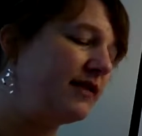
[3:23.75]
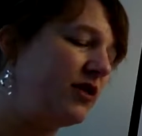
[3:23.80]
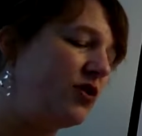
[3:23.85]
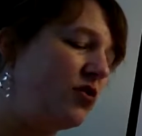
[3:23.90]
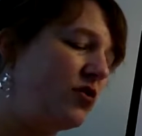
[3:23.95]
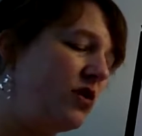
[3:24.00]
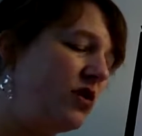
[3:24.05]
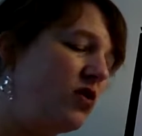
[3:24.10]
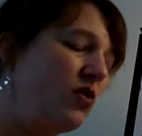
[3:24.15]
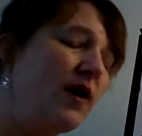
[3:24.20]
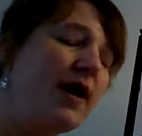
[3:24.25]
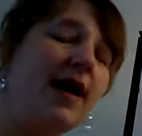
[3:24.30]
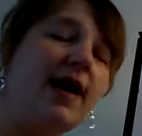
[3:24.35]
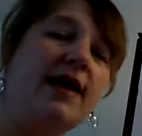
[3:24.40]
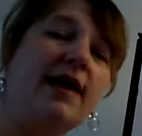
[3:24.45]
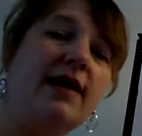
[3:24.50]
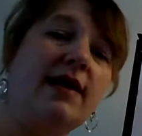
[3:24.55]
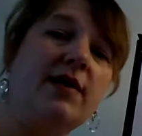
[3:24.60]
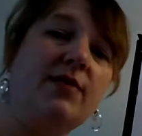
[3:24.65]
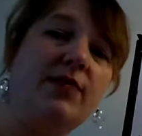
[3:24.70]
and you can go
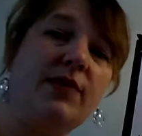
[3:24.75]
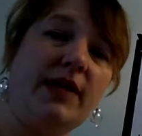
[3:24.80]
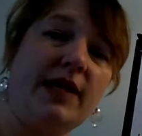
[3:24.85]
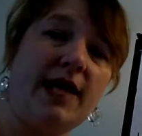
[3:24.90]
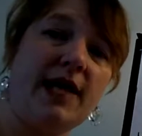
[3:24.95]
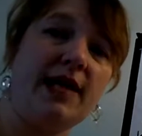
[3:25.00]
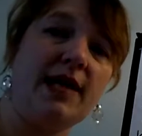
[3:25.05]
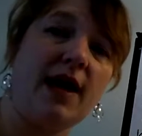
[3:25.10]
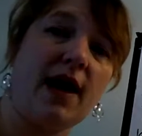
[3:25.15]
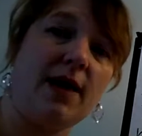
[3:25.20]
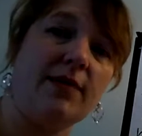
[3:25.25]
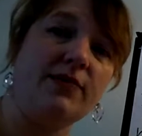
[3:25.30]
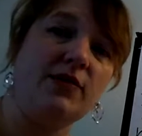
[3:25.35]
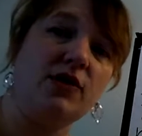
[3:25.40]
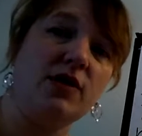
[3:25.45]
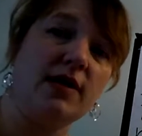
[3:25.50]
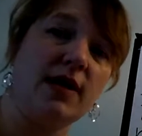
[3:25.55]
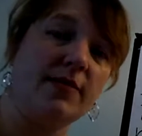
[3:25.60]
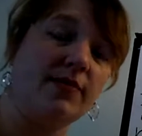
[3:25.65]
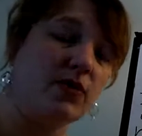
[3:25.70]
ahead and complete up
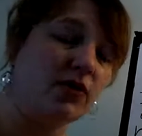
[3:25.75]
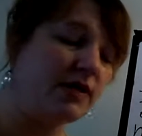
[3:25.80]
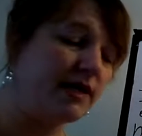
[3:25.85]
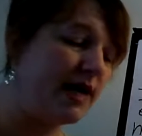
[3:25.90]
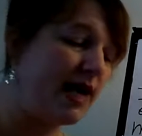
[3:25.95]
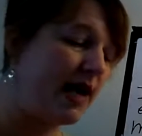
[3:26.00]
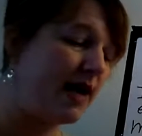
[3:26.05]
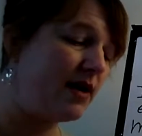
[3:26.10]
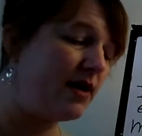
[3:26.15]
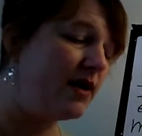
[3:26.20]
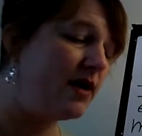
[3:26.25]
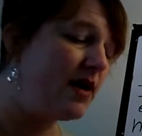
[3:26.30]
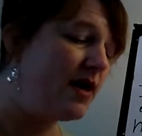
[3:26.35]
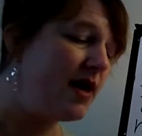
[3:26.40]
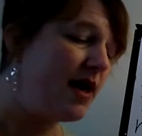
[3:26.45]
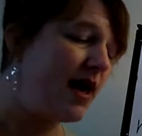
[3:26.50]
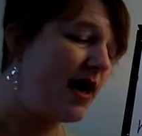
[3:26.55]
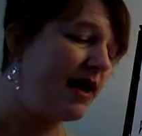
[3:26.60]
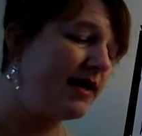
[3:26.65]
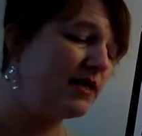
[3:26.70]
to number 10
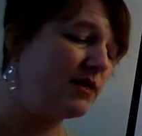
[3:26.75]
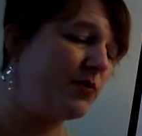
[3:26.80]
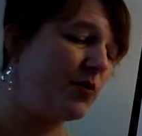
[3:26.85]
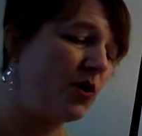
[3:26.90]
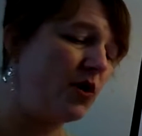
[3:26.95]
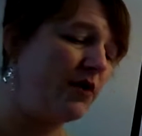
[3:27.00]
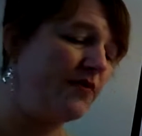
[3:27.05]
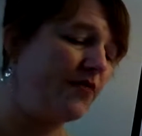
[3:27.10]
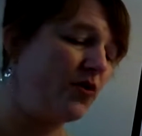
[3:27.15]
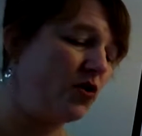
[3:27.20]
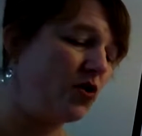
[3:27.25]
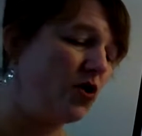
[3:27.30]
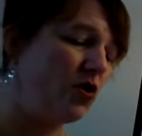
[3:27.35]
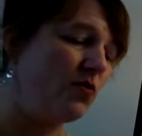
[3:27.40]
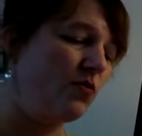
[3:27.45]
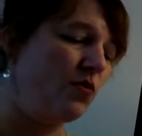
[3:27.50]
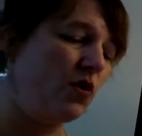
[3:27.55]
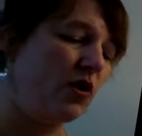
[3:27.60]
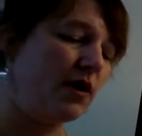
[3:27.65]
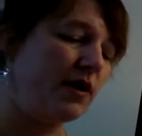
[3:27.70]
as part of your
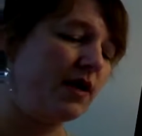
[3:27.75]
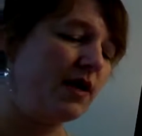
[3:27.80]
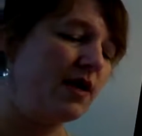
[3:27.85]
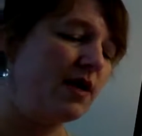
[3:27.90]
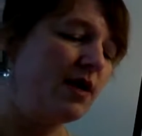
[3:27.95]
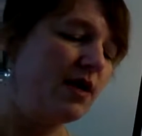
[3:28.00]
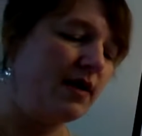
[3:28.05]
homework.